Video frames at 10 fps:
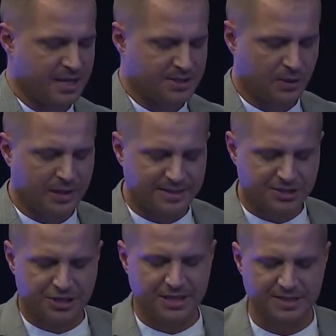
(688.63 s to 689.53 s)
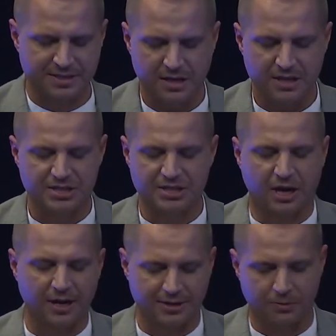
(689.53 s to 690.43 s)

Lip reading: So let's just start the